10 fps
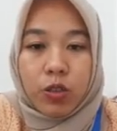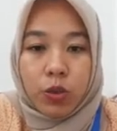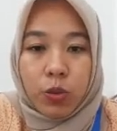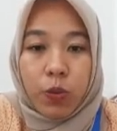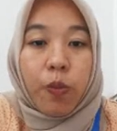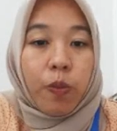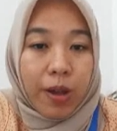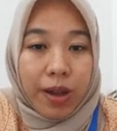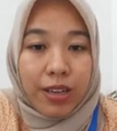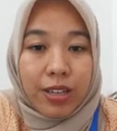to
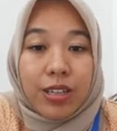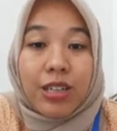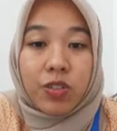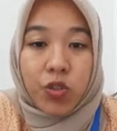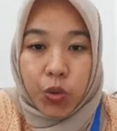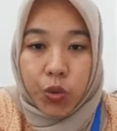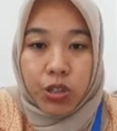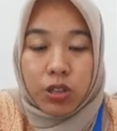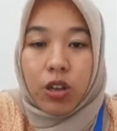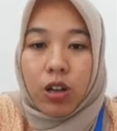find the
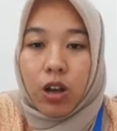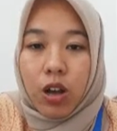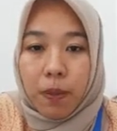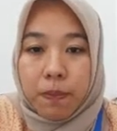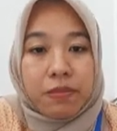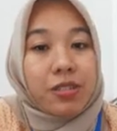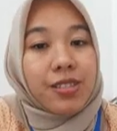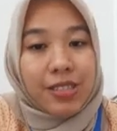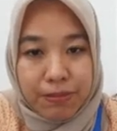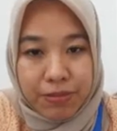truth of
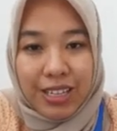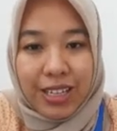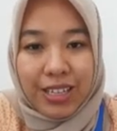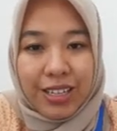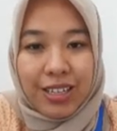something.